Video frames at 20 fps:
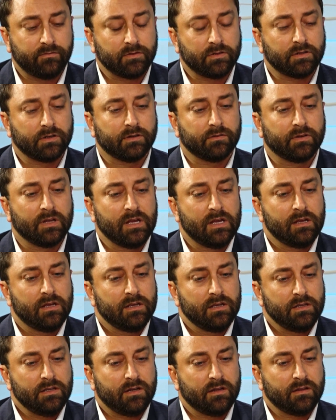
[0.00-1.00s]
learned.
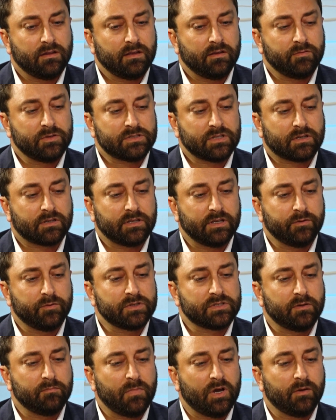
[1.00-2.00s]
It
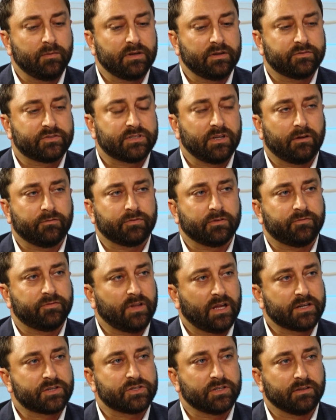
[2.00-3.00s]
was a moment of
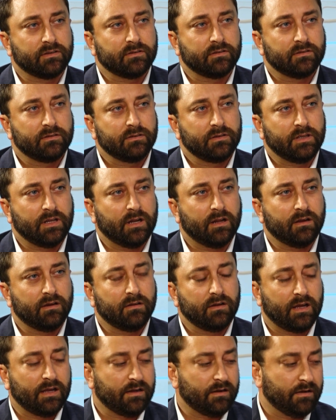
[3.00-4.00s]
self-reflection. I
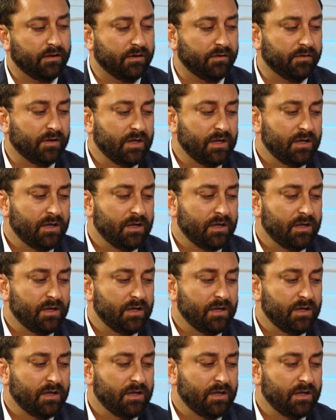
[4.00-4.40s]
don't know